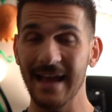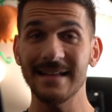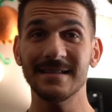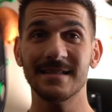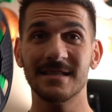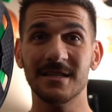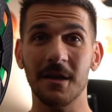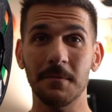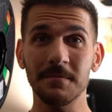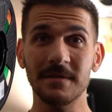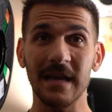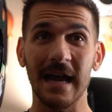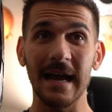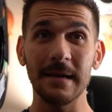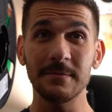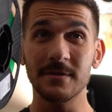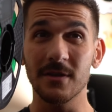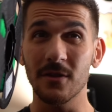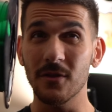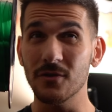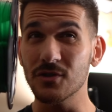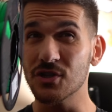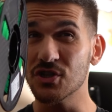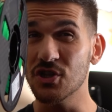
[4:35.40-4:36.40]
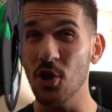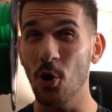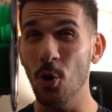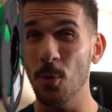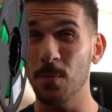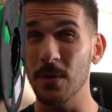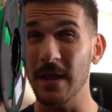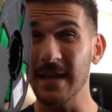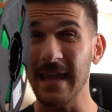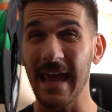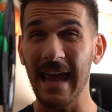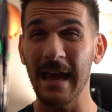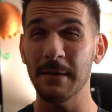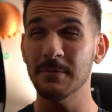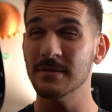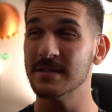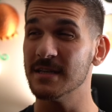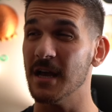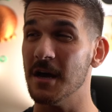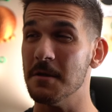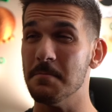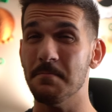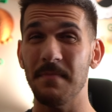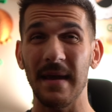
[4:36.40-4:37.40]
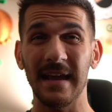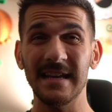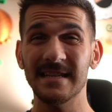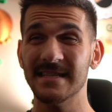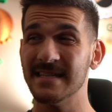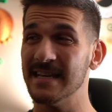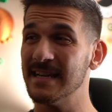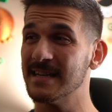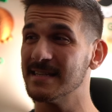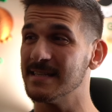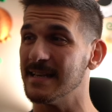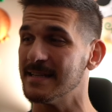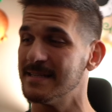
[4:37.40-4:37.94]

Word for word: And sometimes it'll show up like Amazon Basics.